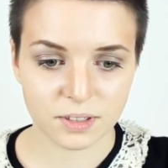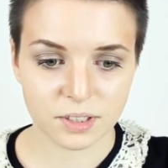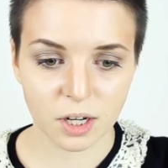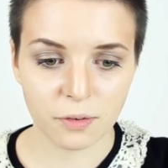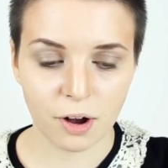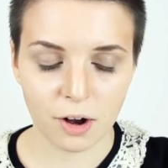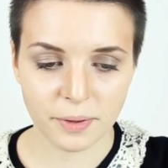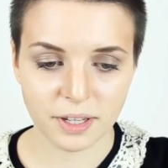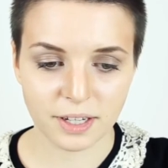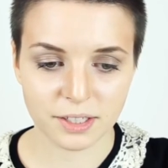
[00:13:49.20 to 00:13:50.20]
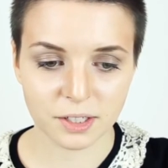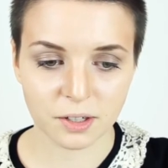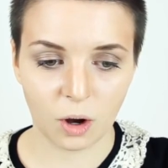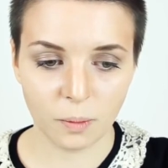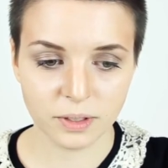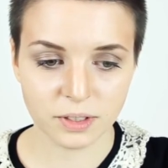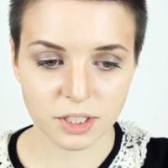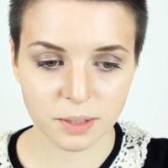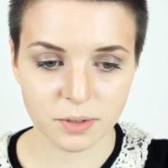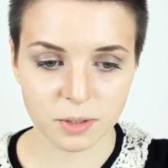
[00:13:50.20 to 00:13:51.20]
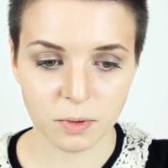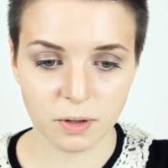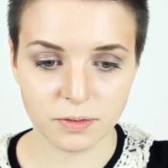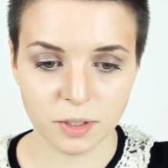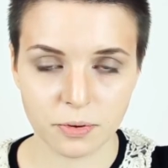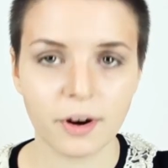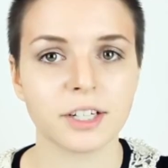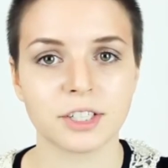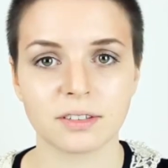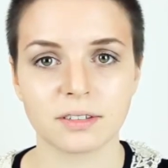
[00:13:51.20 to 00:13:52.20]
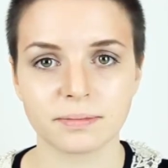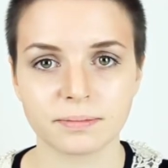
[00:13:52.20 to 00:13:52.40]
self-harming is a common symptom of depression.